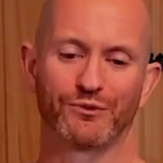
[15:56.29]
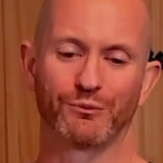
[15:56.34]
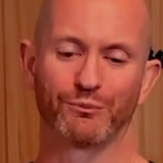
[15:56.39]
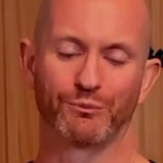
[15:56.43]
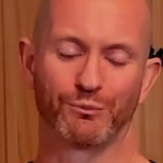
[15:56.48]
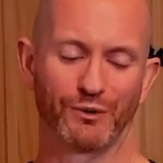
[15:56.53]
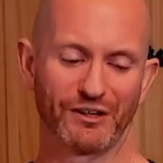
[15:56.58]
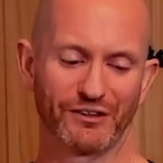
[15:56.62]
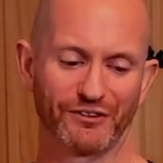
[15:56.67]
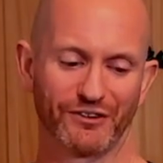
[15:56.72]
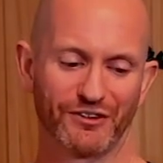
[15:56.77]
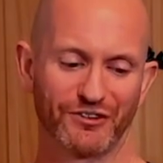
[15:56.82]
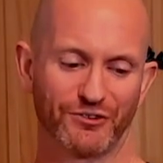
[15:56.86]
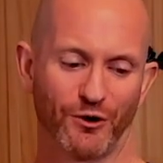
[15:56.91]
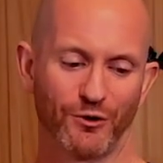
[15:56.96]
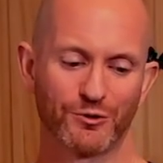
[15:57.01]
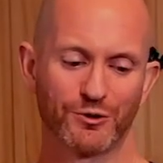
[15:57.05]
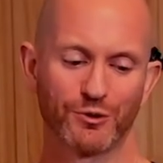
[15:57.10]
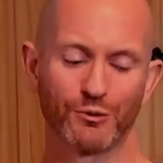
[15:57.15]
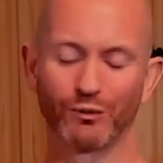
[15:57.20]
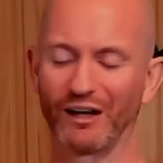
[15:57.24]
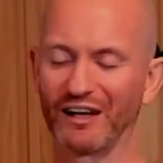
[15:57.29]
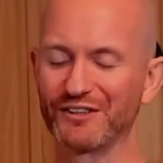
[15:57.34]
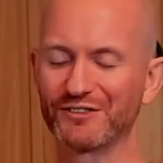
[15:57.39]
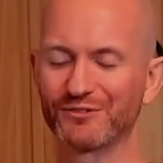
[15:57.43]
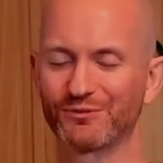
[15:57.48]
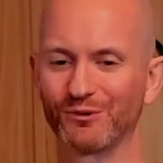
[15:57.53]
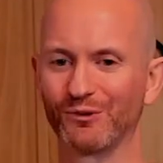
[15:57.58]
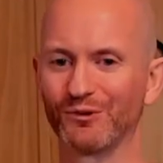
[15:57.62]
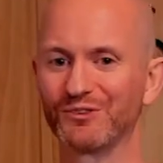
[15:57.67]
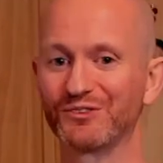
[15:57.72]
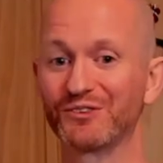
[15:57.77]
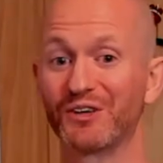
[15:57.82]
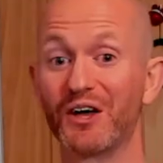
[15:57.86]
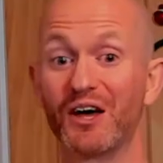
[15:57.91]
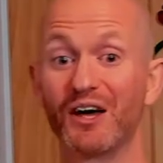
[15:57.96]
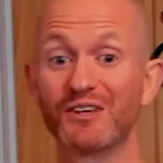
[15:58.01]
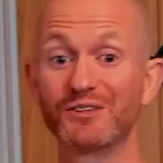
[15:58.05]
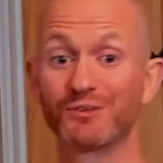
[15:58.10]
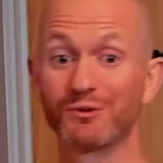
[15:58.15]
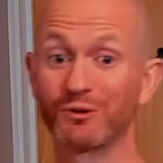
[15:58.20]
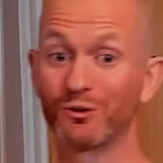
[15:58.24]
bringing the shoulder blades forwards.
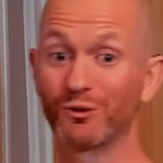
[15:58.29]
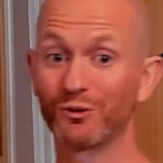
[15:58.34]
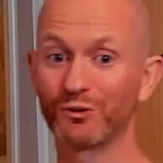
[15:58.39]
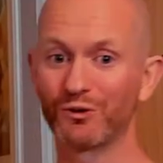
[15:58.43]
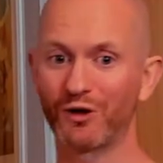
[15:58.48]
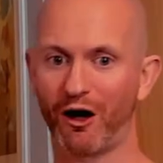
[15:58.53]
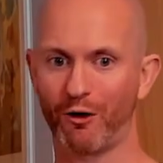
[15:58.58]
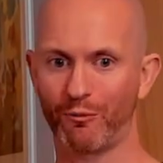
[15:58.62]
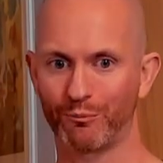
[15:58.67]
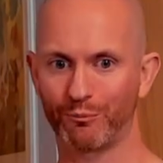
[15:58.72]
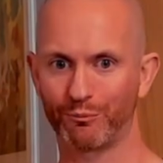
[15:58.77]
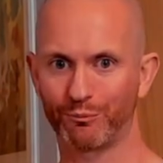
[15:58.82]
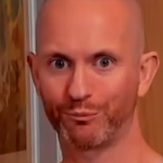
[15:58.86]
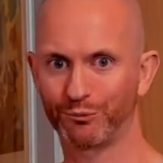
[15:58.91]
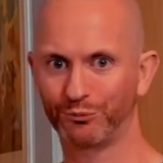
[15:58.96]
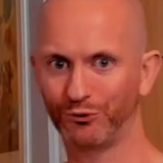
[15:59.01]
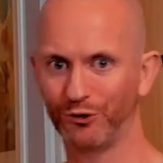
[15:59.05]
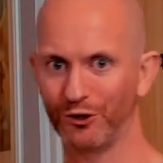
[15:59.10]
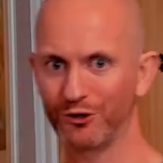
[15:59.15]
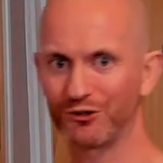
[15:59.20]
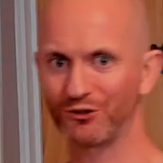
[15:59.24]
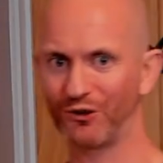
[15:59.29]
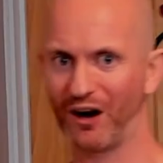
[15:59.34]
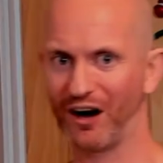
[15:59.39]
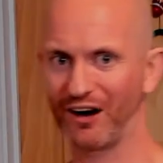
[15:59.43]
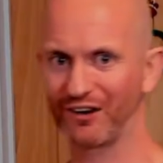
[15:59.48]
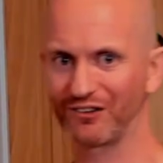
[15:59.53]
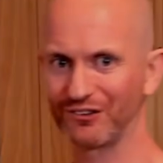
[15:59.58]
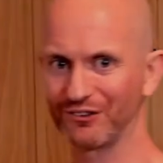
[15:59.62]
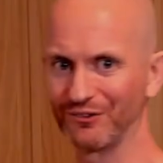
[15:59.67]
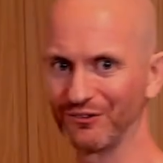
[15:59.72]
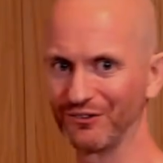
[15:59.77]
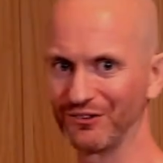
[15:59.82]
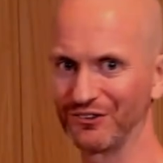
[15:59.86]
So we call that protraction of the